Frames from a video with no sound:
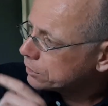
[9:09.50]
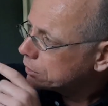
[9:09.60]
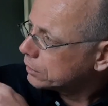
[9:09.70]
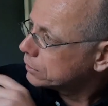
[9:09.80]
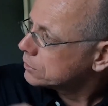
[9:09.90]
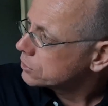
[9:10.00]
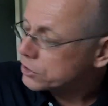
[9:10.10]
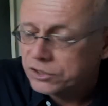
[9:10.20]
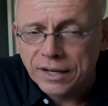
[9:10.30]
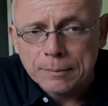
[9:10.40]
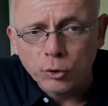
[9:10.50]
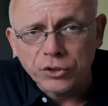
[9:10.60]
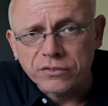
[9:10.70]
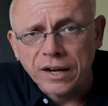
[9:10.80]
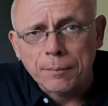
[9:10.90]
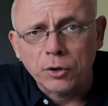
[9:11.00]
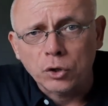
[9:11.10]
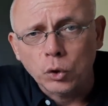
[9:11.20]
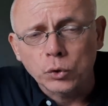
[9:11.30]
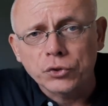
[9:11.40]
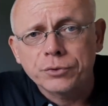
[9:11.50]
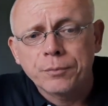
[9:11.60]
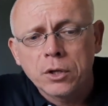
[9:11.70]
the Sustainable Development Goals.